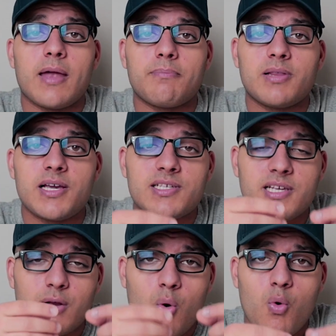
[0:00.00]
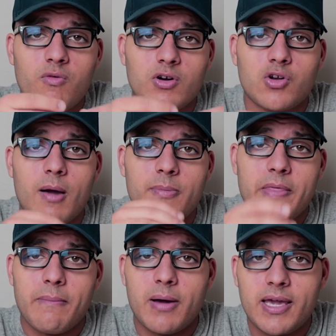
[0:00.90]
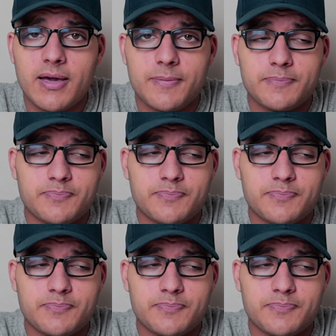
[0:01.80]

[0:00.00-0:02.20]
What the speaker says: and place it over top of the mic.